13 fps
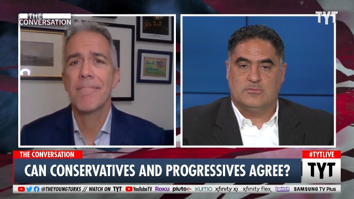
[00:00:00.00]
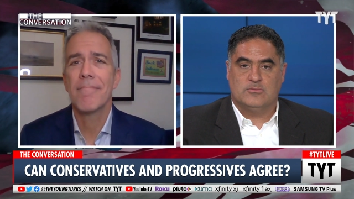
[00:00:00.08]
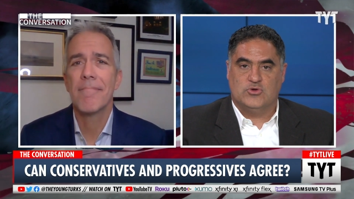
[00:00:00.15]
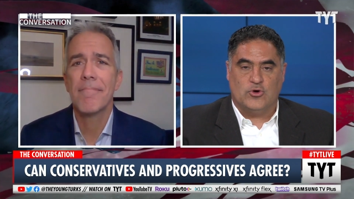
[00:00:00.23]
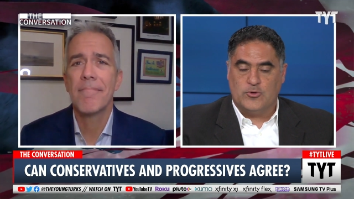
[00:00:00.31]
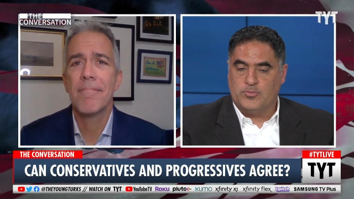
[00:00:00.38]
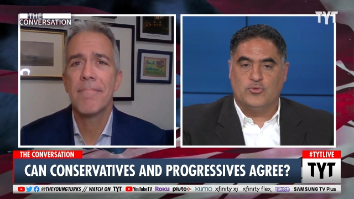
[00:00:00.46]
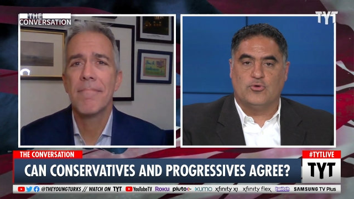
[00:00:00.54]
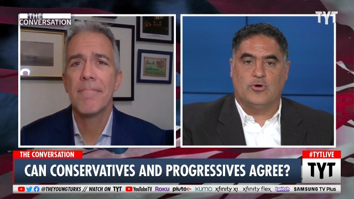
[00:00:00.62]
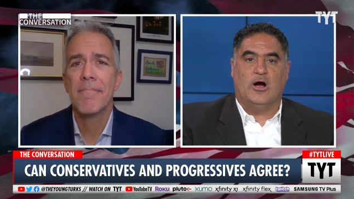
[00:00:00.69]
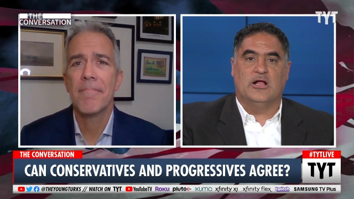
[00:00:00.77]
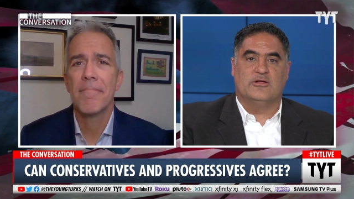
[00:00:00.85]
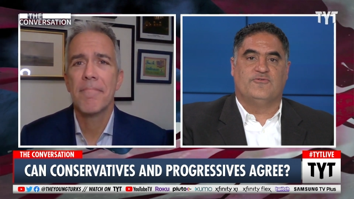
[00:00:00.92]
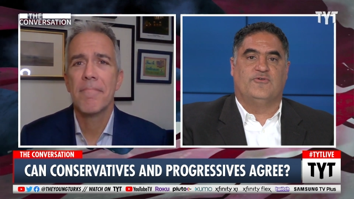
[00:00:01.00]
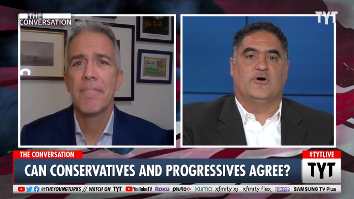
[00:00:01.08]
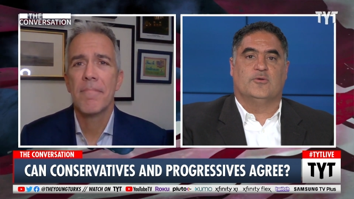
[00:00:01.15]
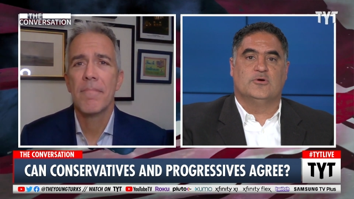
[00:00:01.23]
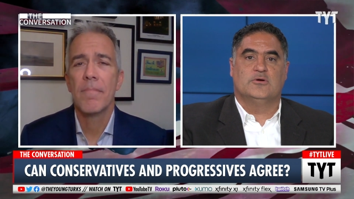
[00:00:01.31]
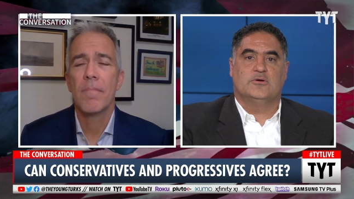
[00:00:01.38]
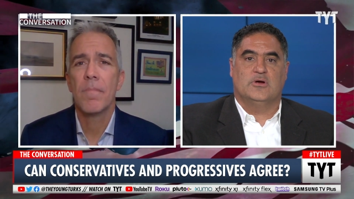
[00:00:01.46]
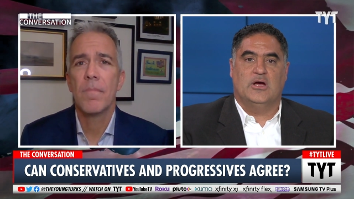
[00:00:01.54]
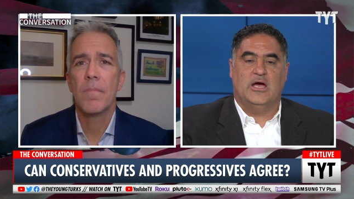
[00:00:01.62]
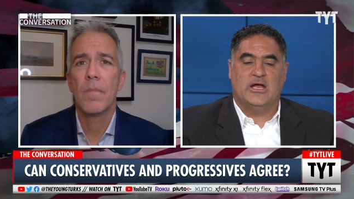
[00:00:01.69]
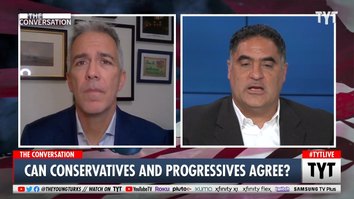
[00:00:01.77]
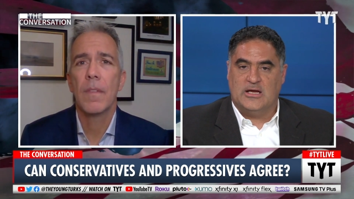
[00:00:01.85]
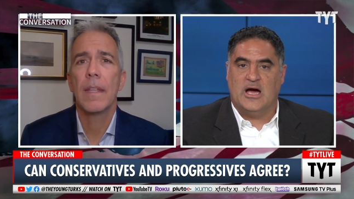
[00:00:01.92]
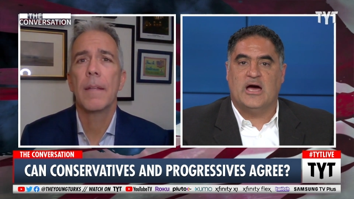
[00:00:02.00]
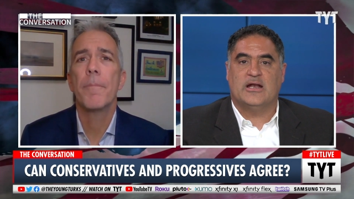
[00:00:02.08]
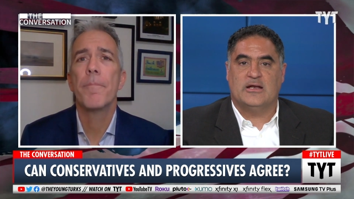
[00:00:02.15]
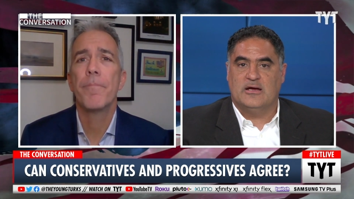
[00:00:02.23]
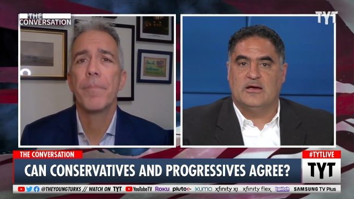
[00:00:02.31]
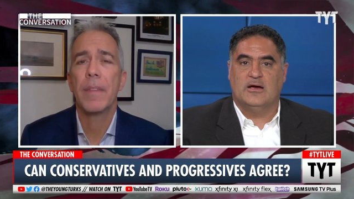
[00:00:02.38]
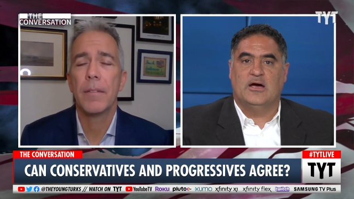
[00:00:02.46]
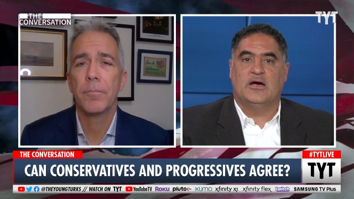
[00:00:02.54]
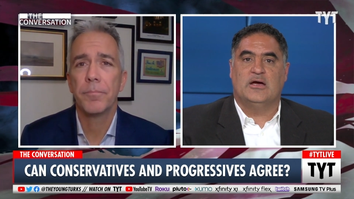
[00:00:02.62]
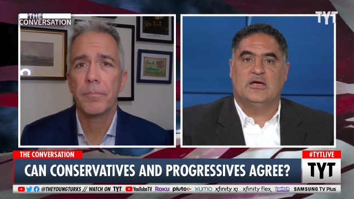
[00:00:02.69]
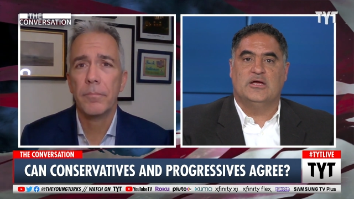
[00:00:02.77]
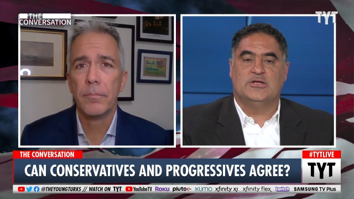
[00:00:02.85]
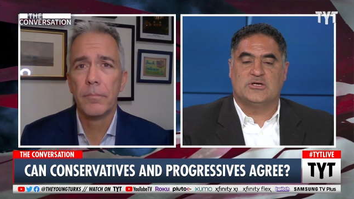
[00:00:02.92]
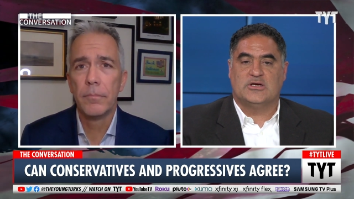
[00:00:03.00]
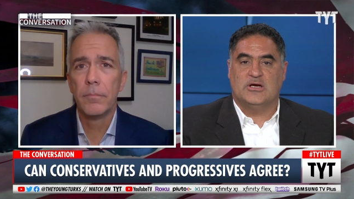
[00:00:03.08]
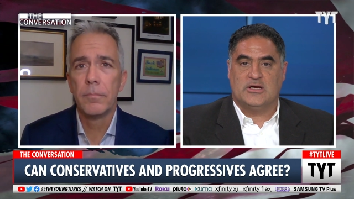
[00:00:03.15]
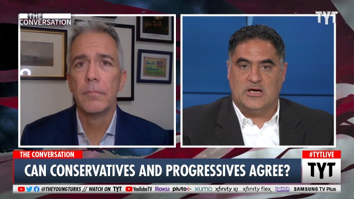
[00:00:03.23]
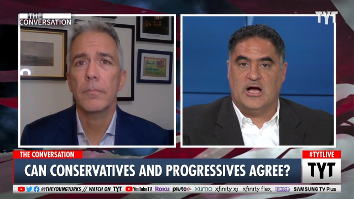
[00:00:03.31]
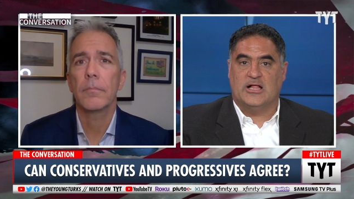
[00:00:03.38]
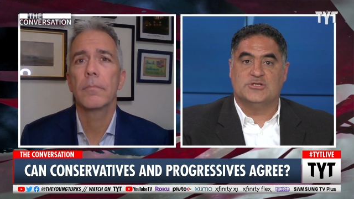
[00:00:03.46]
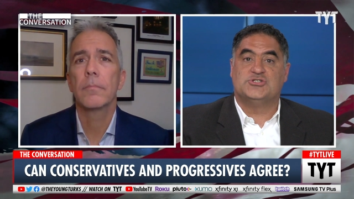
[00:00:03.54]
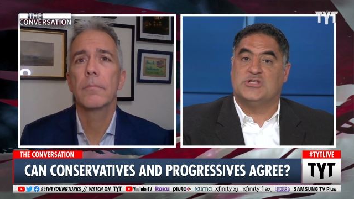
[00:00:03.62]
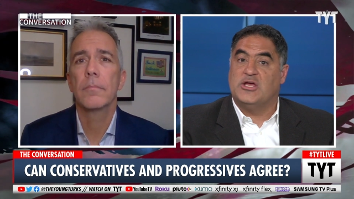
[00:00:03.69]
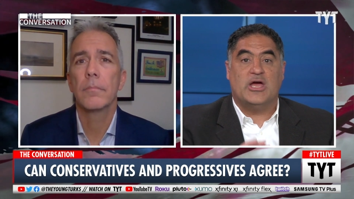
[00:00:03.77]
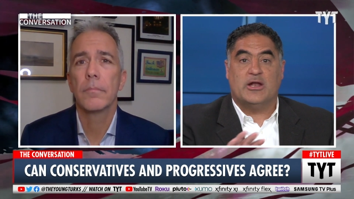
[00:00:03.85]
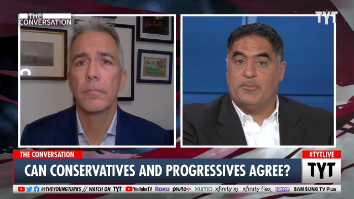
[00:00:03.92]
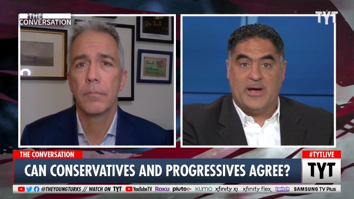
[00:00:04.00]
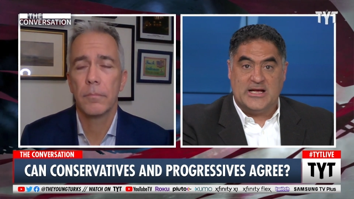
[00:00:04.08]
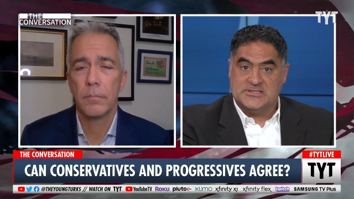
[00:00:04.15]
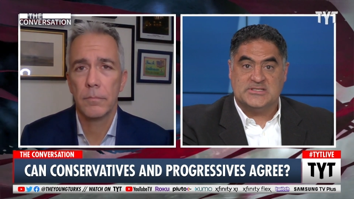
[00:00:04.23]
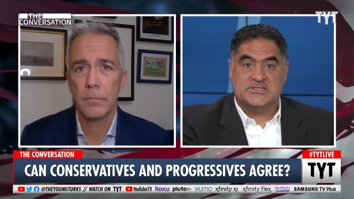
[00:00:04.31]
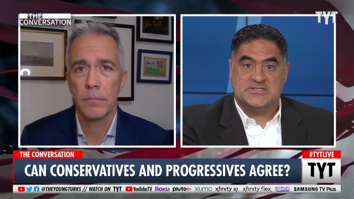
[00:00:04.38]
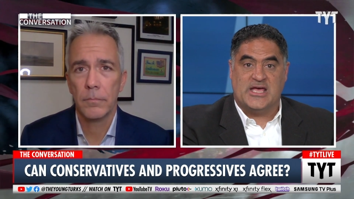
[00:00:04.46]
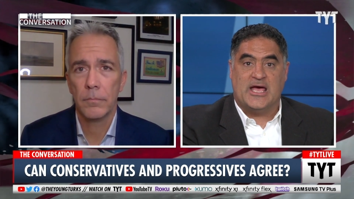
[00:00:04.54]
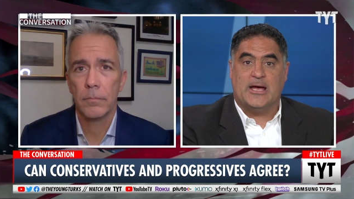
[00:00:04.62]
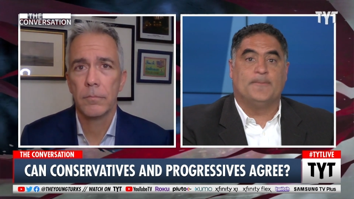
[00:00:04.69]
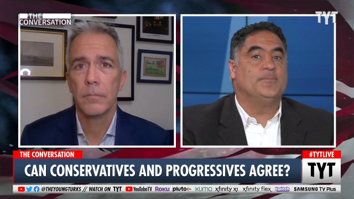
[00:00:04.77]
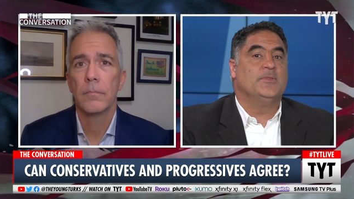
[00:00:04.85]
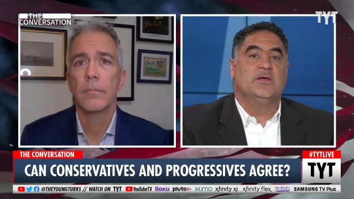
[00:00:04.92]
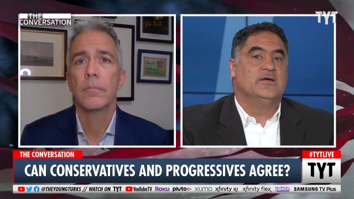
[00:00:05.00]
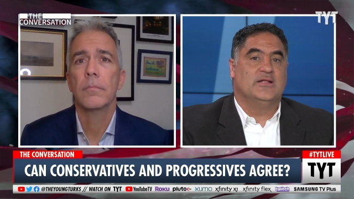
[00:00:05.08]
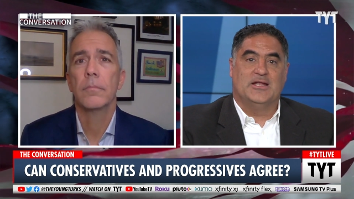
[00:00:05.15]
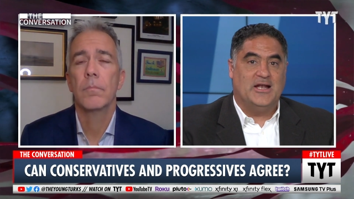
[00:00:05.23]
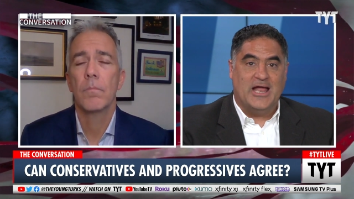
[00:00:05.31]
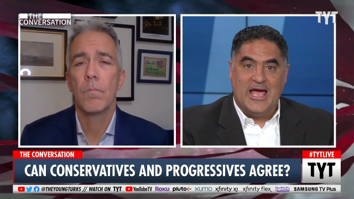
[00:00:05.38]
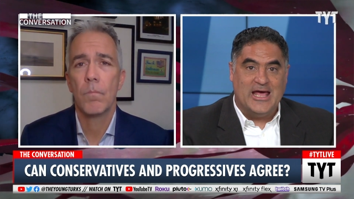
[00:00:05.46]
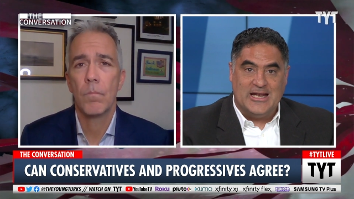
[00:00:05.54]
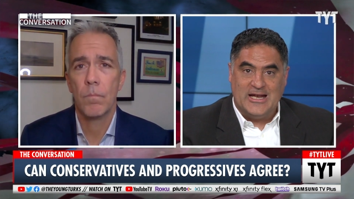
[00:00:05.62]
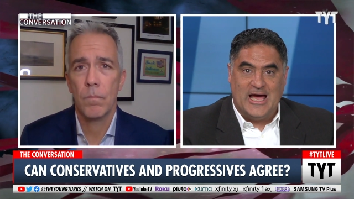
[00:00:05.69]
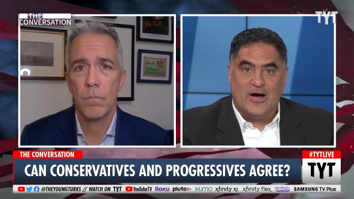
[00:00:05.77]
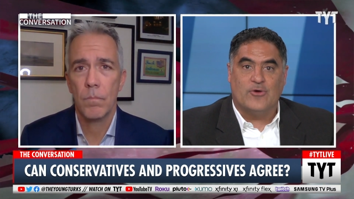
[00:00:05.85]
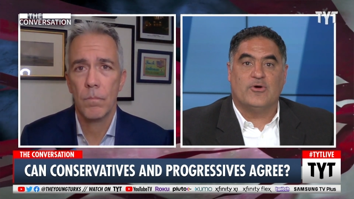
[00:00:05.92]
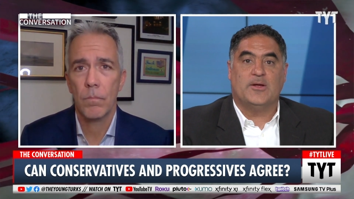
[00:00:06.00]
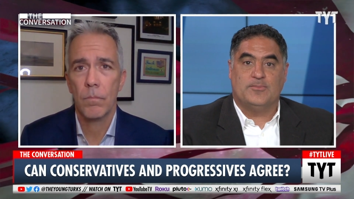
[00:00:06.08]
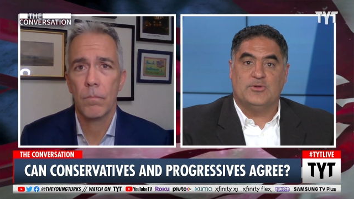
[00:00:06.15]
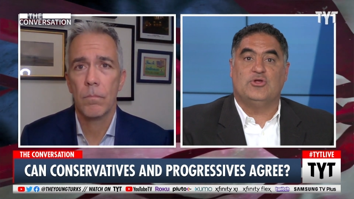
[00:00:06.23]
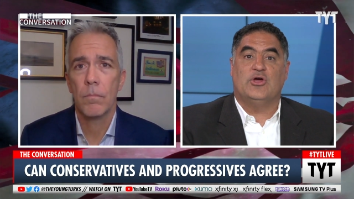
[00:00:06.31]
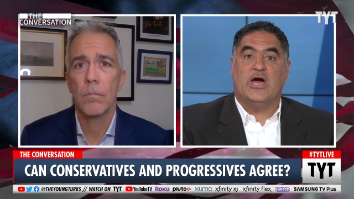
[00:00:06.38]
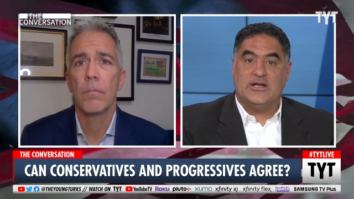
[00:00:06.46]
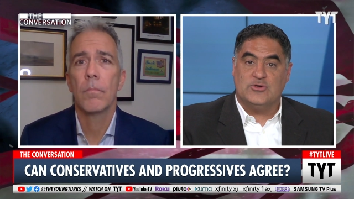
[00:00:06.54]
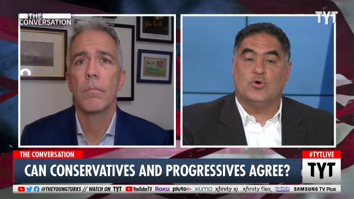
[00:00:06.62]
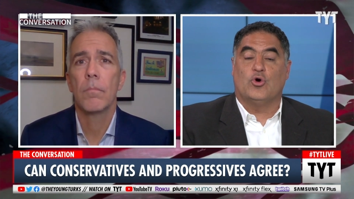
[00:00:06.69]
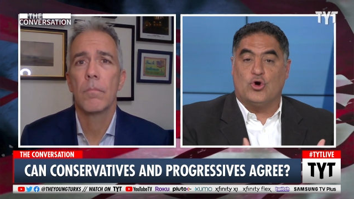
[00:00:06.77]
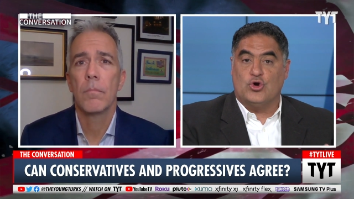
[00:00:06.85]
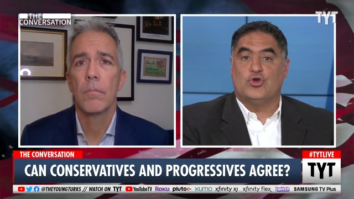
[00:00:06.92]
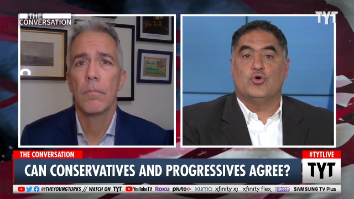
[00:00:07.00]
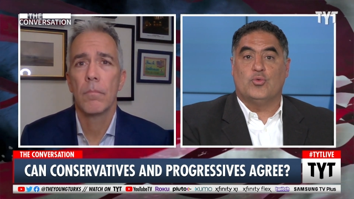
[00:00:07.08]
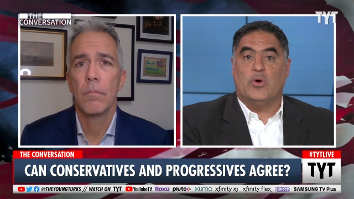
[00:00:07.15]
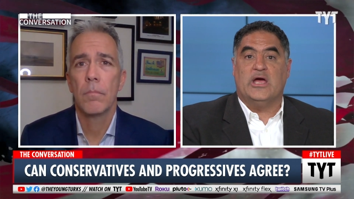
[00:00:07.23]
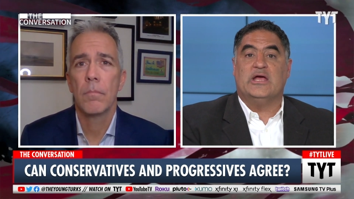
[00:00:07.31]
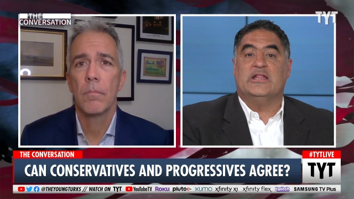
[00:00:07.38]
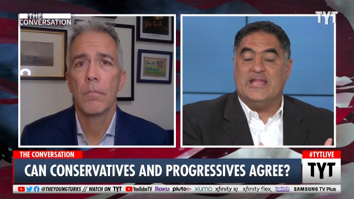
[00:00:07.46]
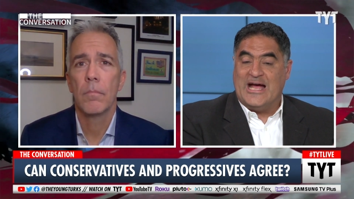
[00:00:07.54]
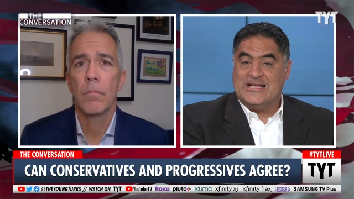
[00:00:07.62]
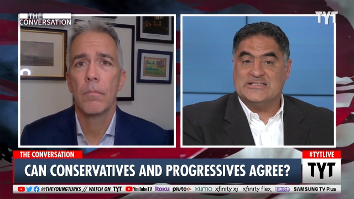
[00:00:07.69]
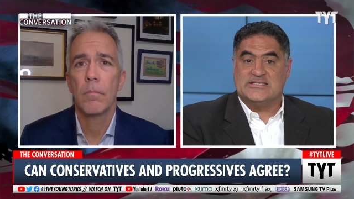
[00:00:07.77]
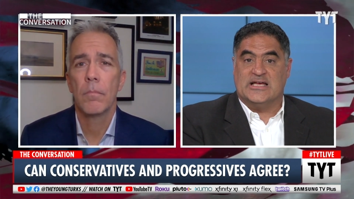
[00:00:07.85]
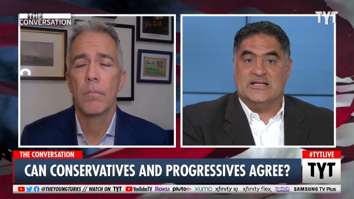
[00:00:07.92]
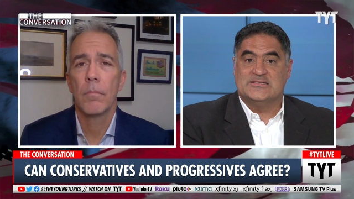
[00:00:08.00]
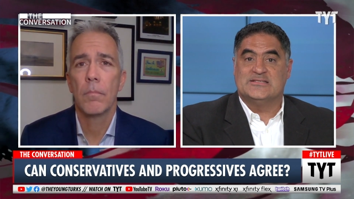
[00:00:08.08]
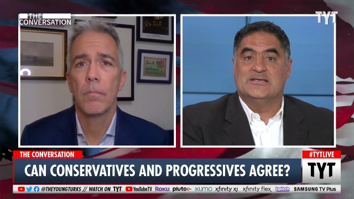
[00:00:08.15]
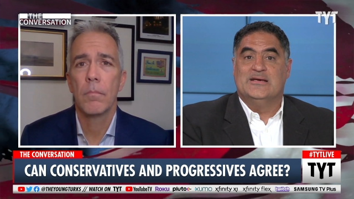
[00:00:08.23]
Speaker 1: dirt poor olive farmer and got uh, into college. Now had to pass an exam. They didn't hand it out, right? But you had to earn your way in that sense.